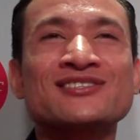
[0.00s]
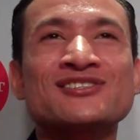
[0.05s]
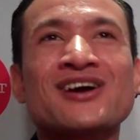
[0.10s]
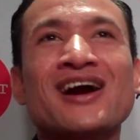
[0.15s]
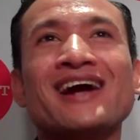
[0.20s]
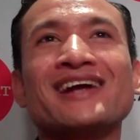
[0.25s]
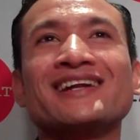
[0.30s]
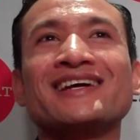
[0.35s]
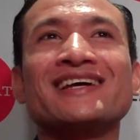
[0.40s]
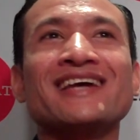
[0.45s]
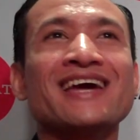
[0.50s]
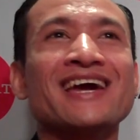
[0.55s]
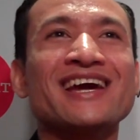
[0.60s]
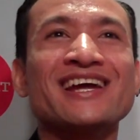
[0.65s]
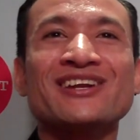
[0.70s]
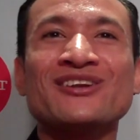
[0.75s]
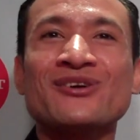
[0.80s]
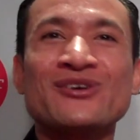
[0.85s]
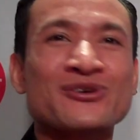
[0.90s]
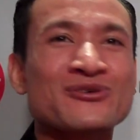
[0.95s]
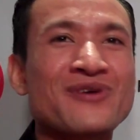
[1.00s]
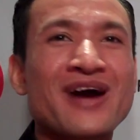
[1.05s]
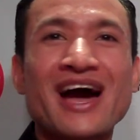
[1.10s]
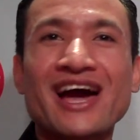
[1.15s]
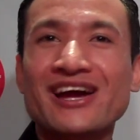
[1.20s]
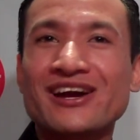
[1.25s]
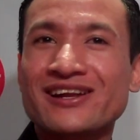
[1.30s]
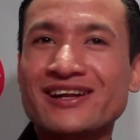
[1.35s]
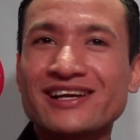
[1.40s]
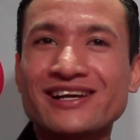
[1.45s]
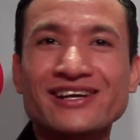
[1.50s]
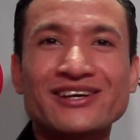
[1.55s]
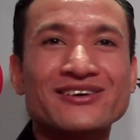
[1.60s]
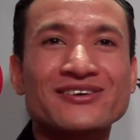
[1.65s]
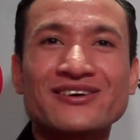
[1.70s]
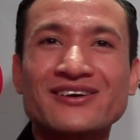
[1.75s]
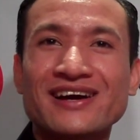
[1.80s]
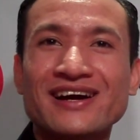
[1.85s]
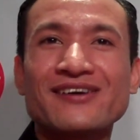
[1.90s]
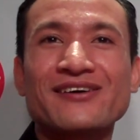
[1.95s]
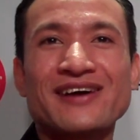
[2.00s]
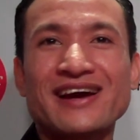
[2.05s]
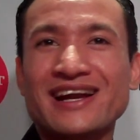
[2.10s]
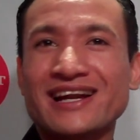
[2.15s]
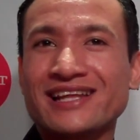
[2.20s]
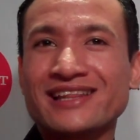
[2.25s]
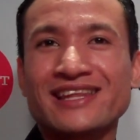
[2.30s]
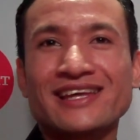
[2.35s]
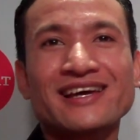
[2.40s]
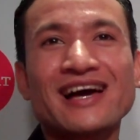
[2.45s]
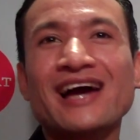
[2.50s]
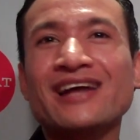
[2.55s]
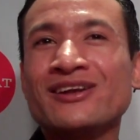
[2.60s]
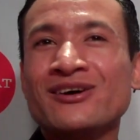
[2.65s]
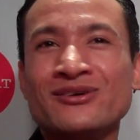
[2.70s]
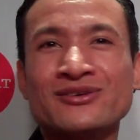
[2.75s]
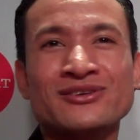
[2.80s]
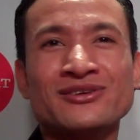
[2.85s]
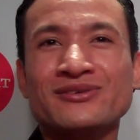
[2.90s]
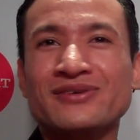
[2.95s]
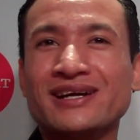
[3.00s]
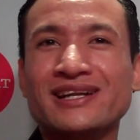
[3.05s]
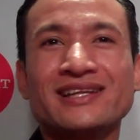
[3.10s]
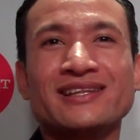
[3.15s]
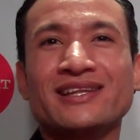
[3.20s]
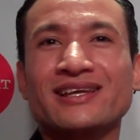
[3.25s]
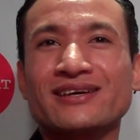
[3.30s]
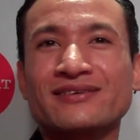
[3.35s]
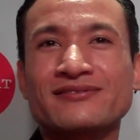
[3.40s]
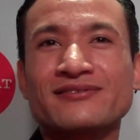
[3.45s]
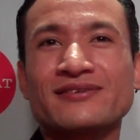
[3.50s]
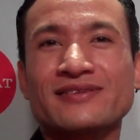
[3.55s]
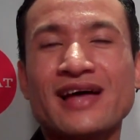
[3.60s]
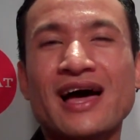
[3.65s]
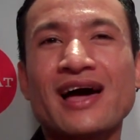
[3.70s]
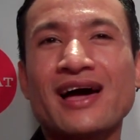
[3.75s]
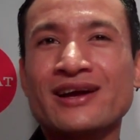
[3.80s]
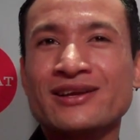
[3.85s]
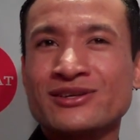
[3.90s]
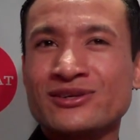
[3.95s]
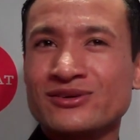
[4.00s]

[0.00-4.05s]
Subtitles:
trying to gain notoriety or anything. I don't do anything for that.